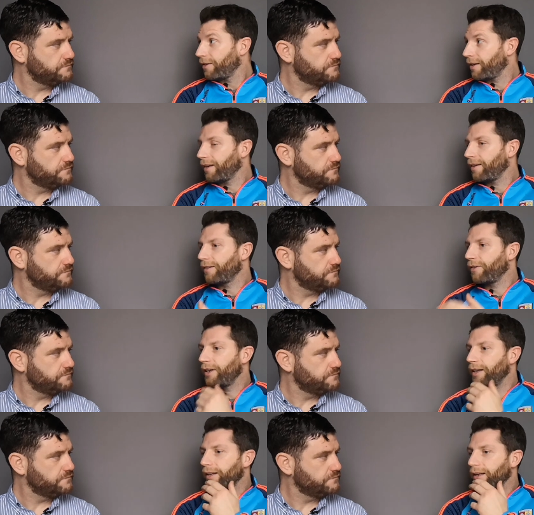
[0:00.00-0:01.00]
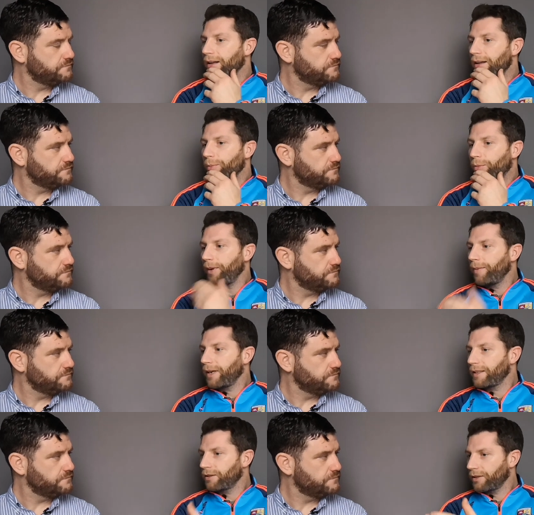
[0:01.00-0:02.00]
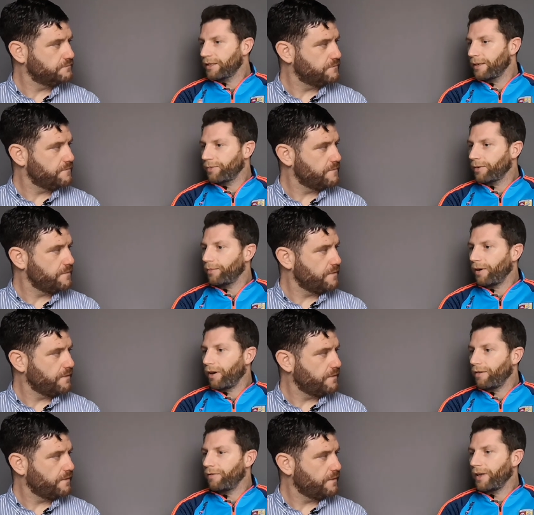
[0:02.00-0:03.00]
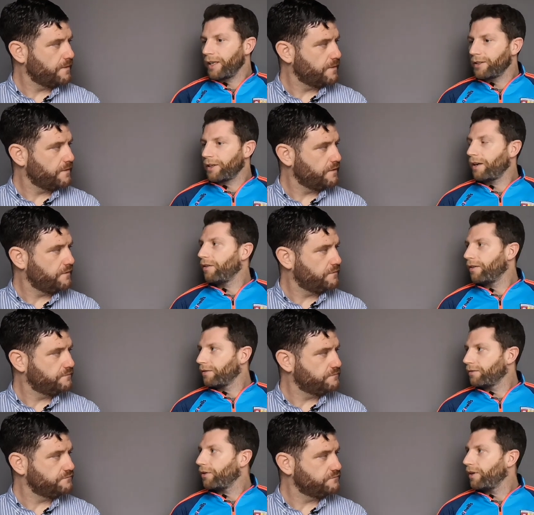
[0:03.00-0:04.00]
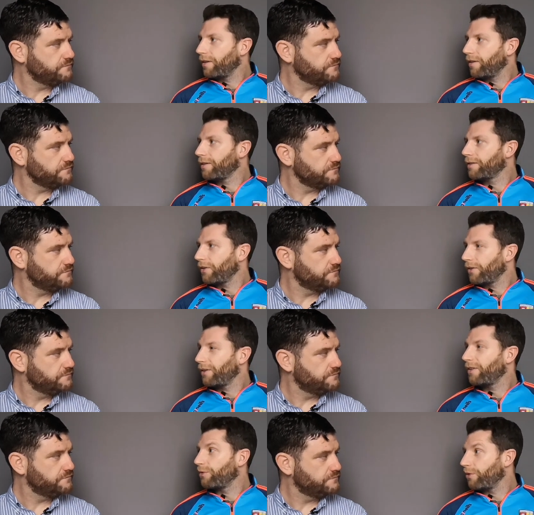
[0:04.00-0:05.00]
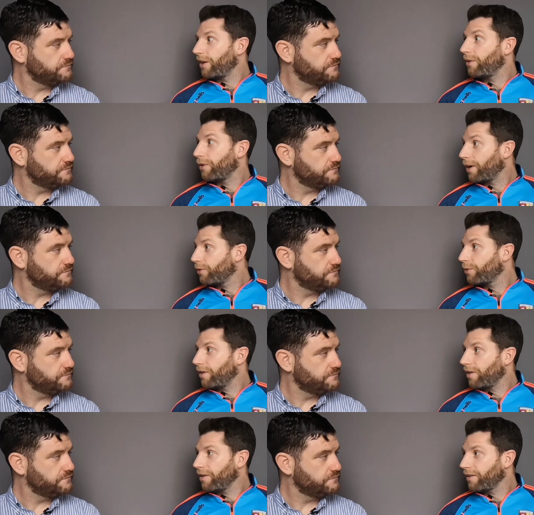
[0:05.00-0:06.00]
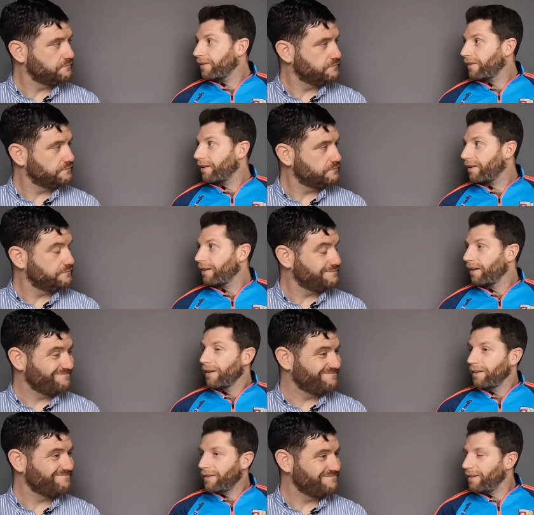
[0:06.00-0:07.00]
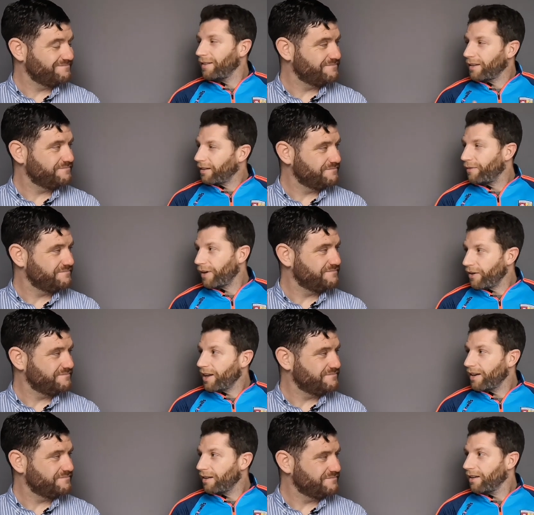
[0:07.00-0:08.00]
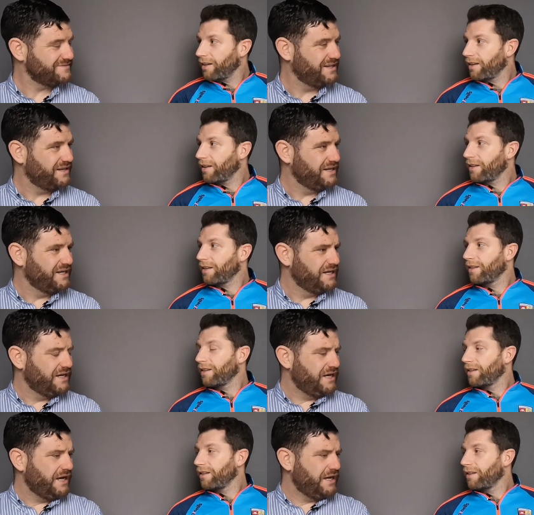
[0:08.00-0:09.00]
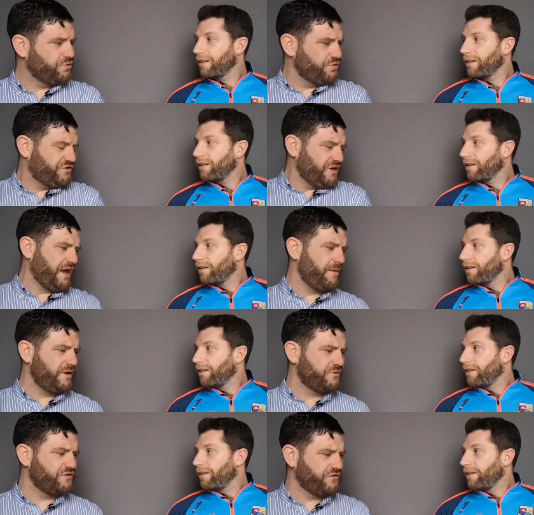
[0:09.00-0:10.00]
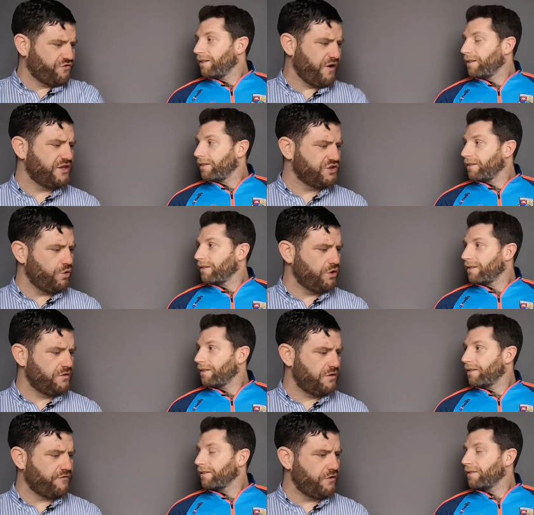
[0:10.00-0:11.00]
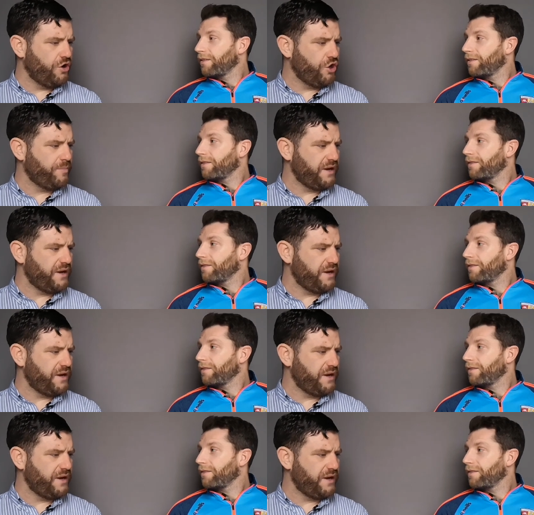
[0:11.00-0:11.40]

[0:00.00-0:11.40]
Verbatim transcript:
Speaker 1: to think he's the real deal. But maybe that's just a symptom of, in general, Donegal sort of ground, ground to a
Speaker 2: halt as the season got to the very end. It was um, it was a strange one for a lot of